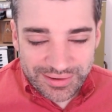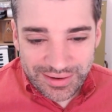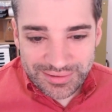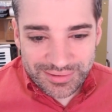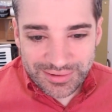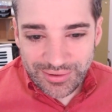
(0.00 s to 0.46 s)

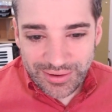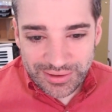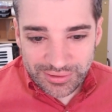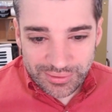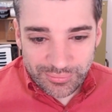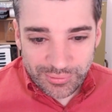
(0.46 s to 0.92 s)
I don't know
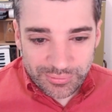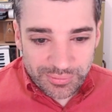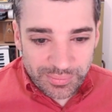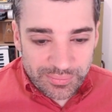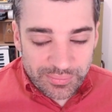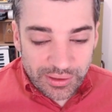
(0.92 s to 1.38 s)
actually what it
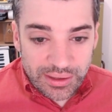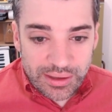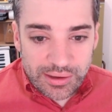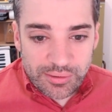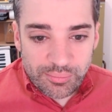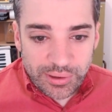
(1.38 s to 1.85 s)
would be, but
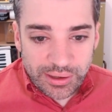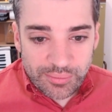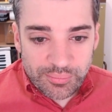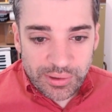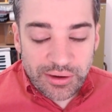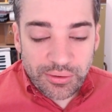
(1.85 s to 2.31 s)
but uh,
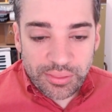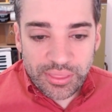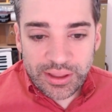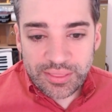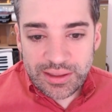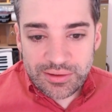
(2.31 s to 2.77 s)
but I don't
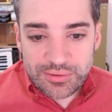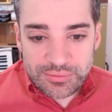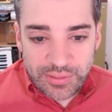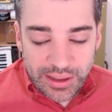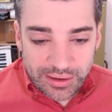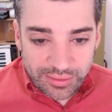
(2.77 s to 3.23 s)
think they use that.